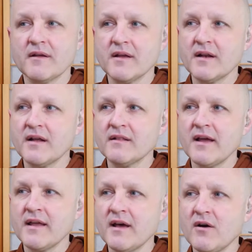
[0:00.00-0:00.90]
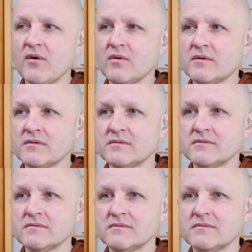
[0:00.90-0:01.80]
and I like how
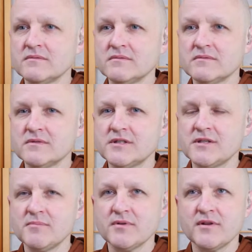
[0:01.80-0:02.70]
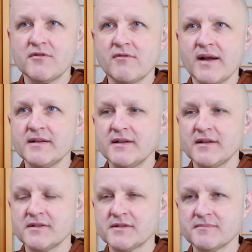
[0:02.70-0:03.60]
simple and direct it
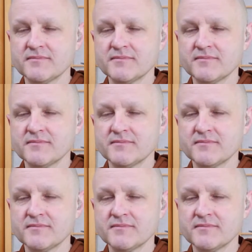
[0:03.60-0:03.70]
is,